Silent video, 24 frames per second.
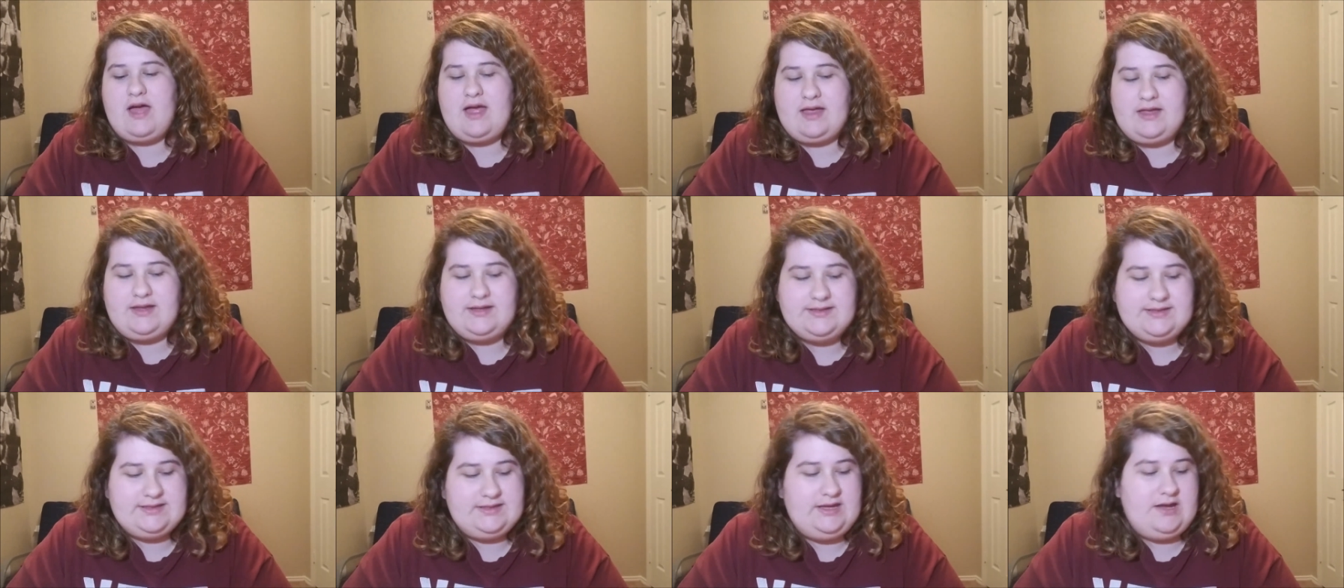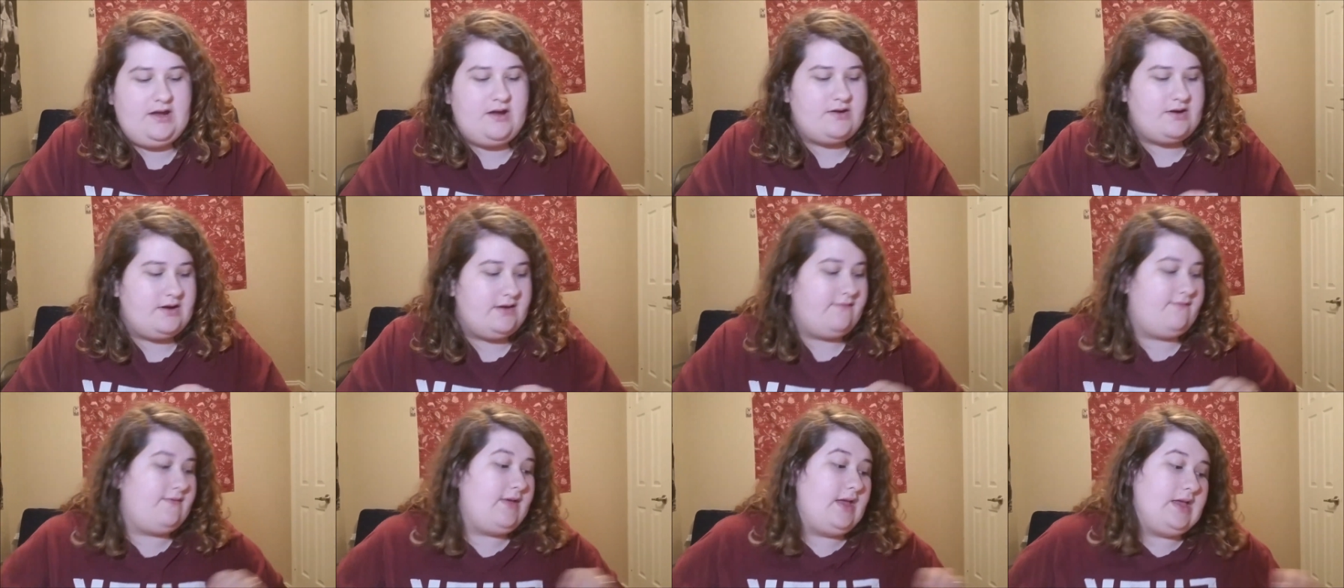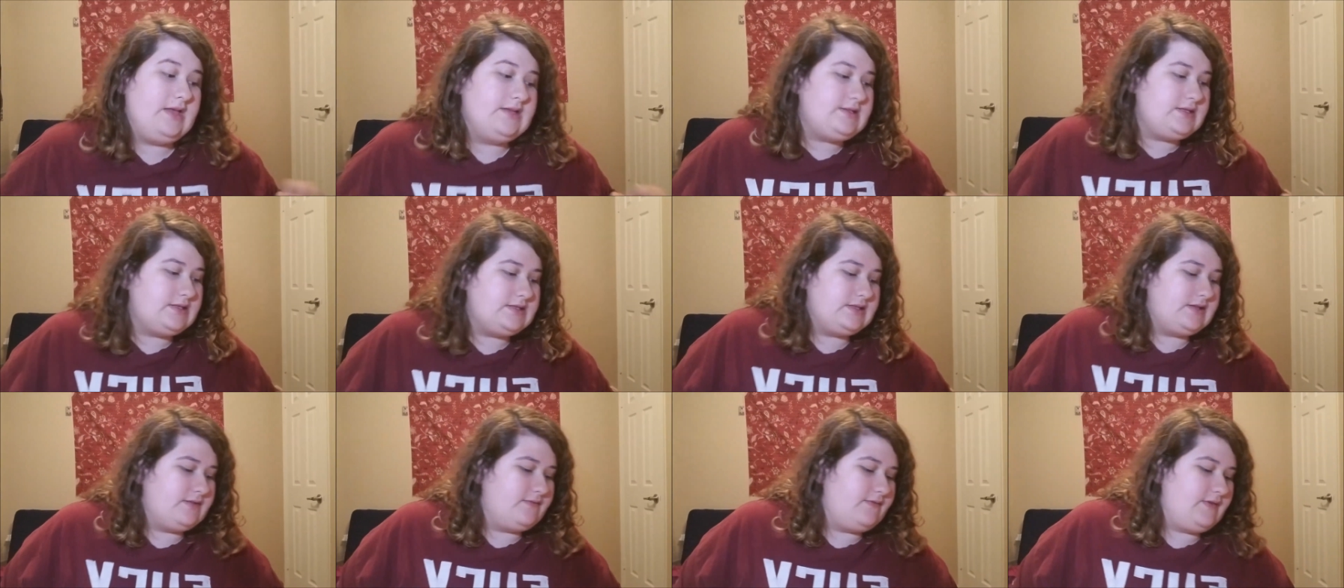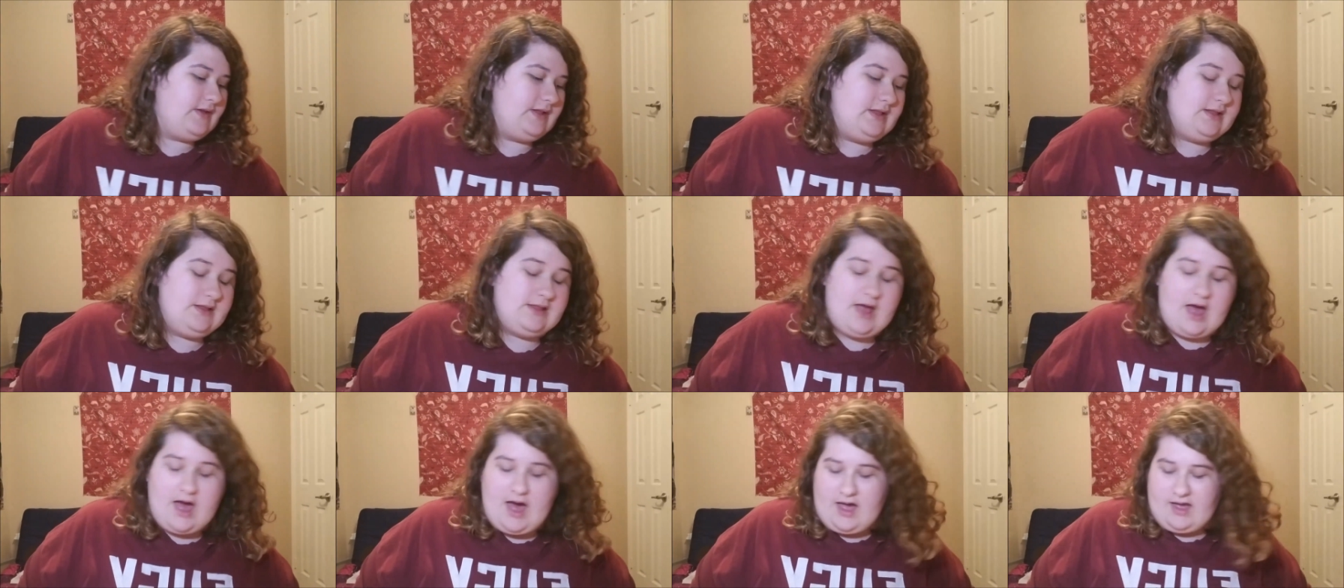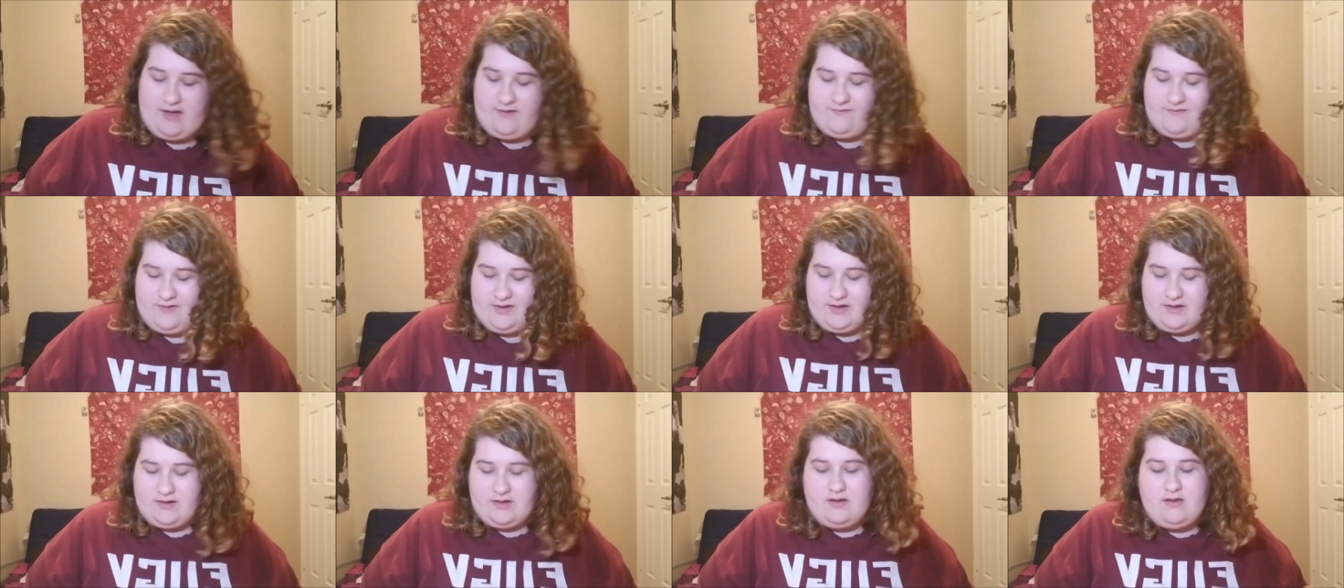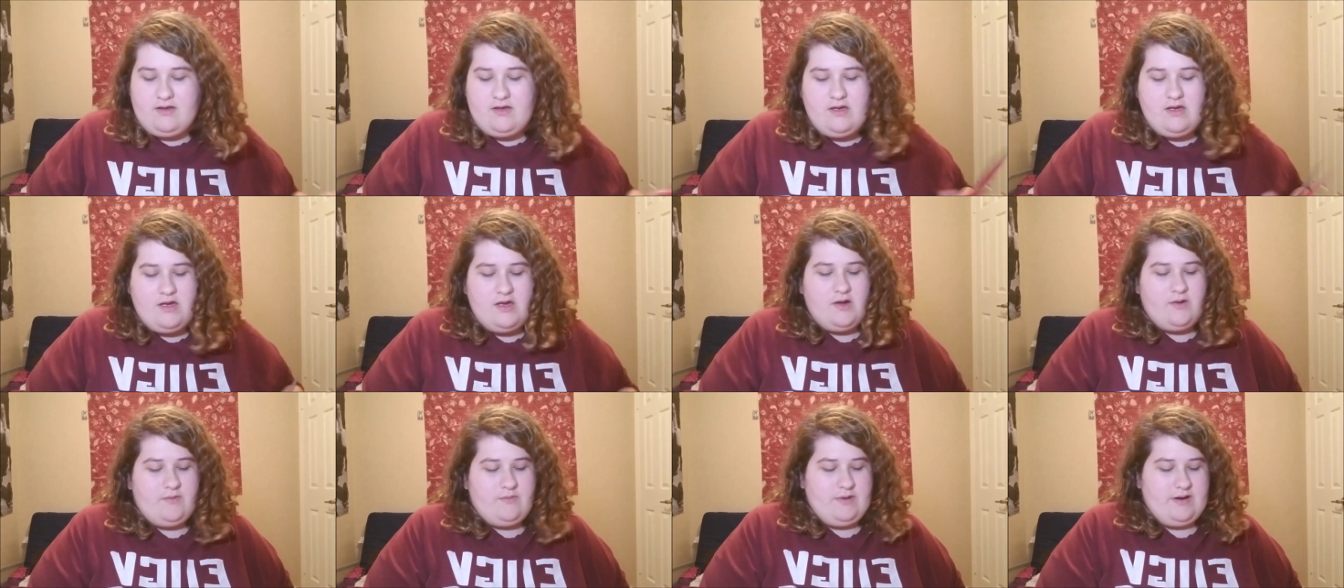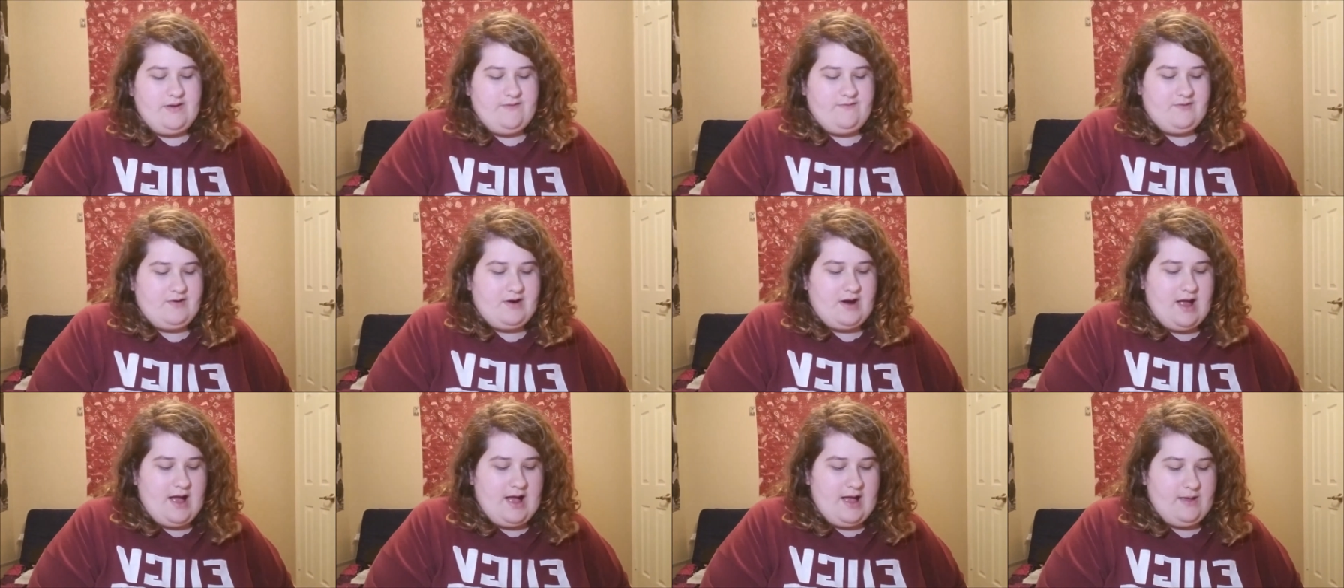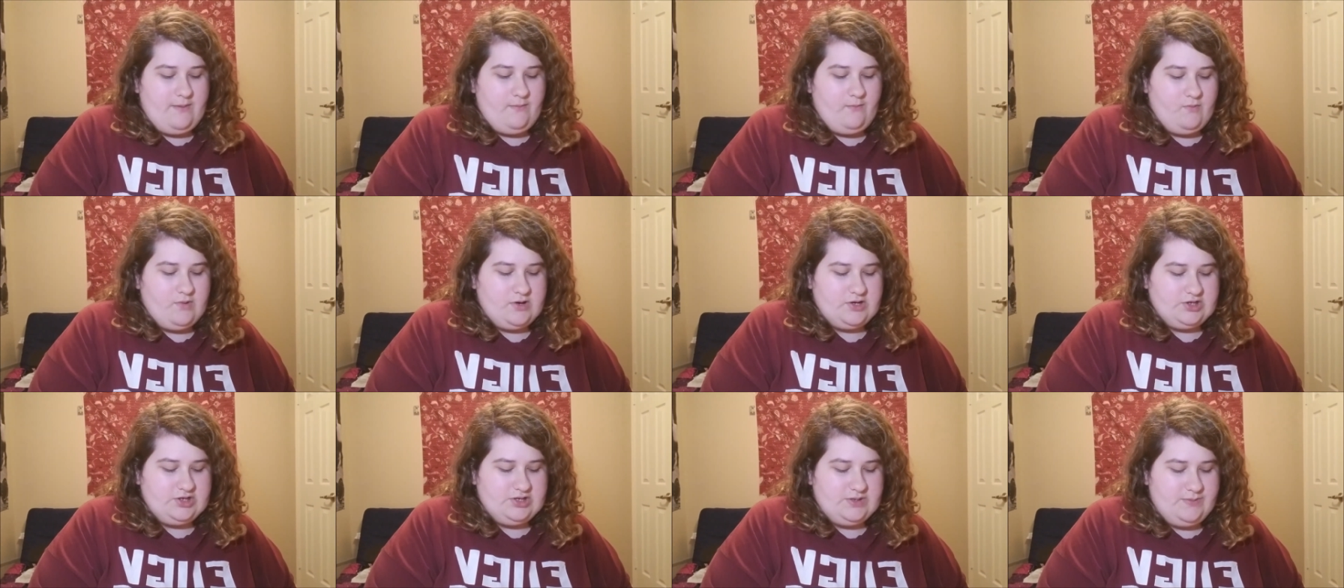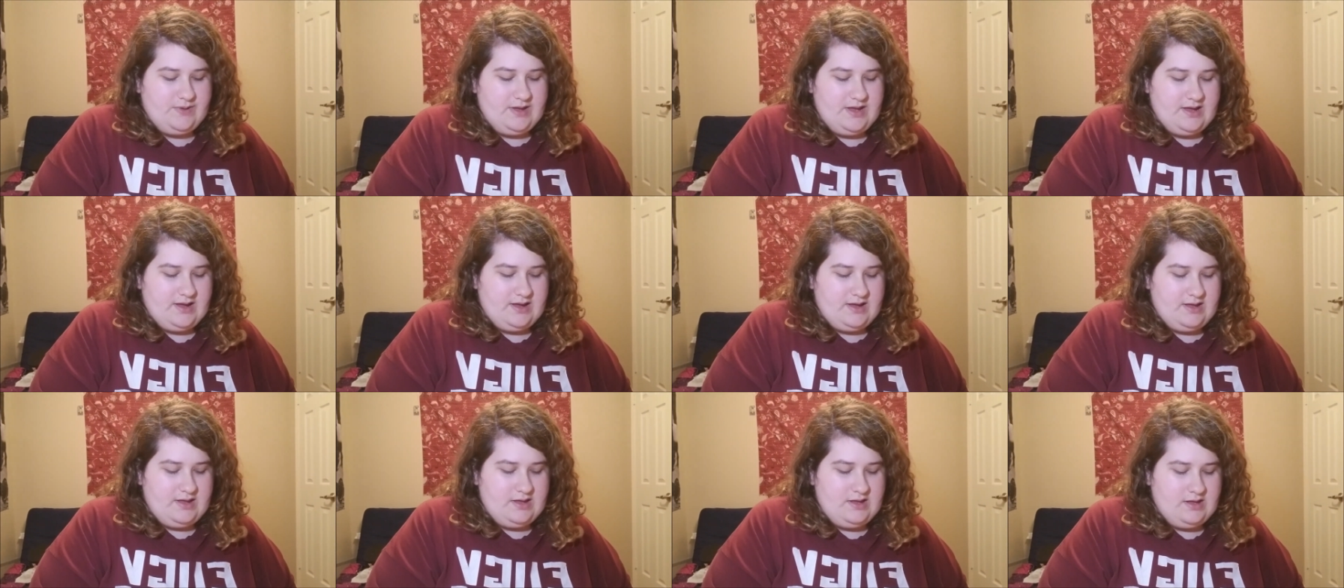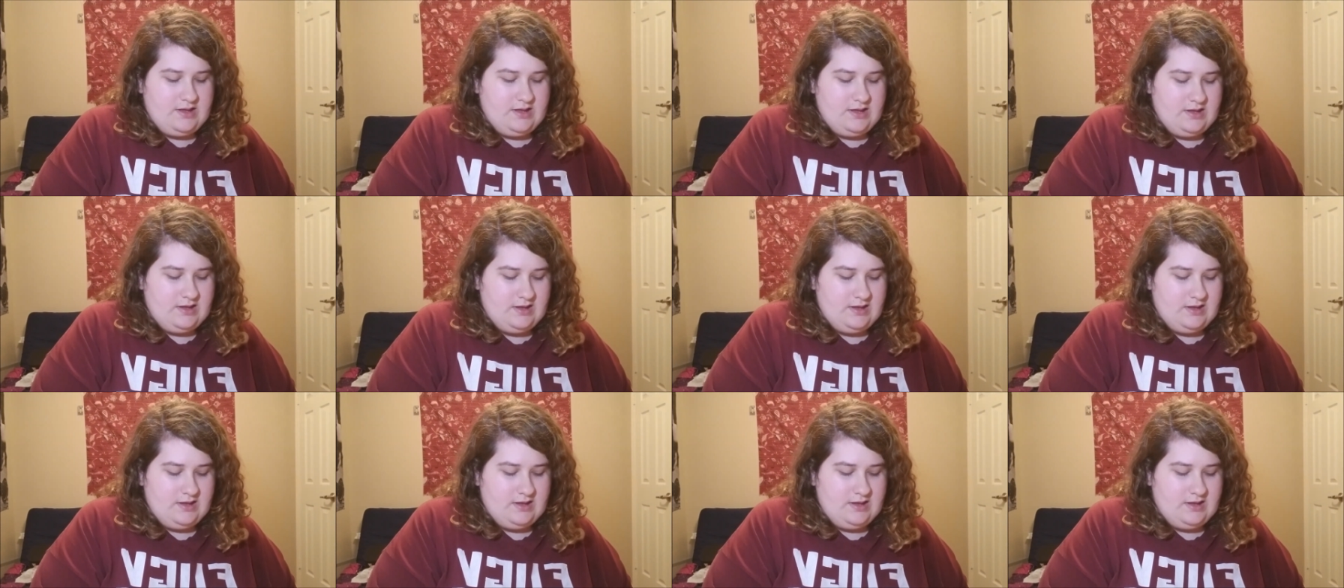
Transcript: I can see on her face is the feeling that I feel whenever I'm worshiping.